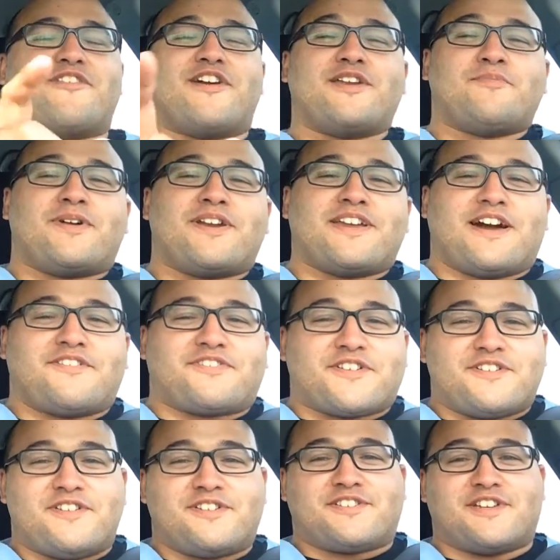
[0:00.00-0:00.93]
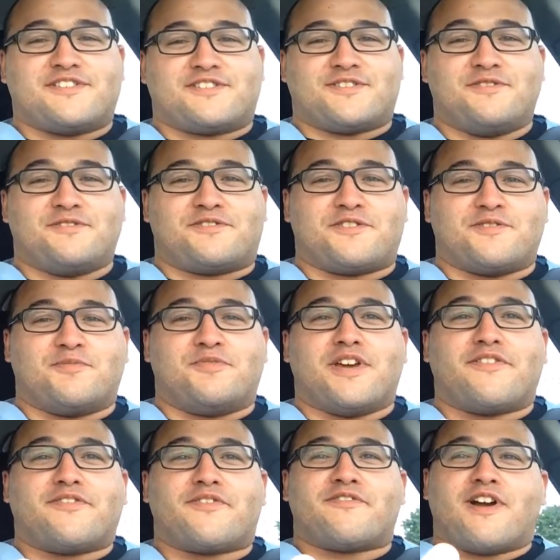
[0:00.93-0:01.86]
For anybody out there that does
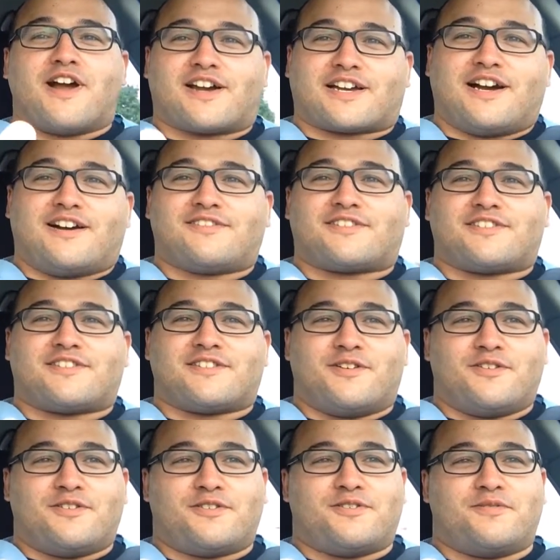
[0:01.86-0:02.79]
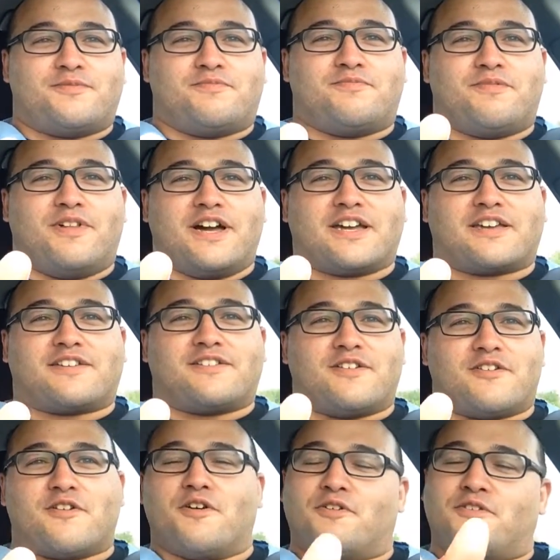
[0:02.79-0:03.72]
YouTube, you ever rock out to the old, like,
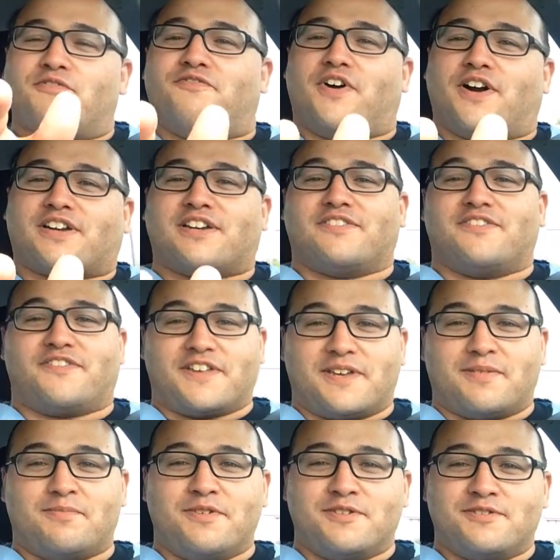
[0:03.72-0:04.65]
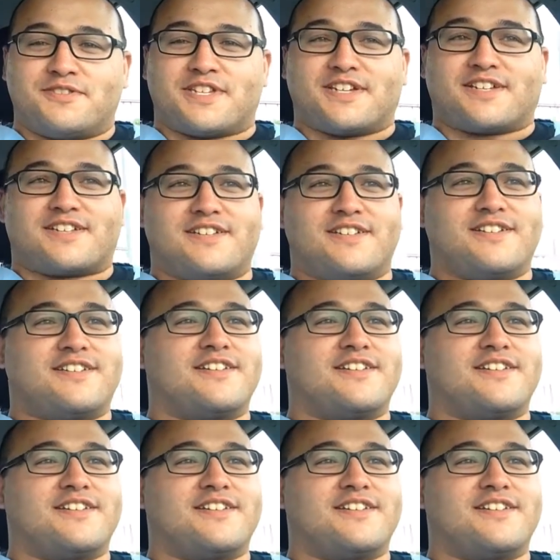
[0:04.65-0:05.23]
your own fucking theme music?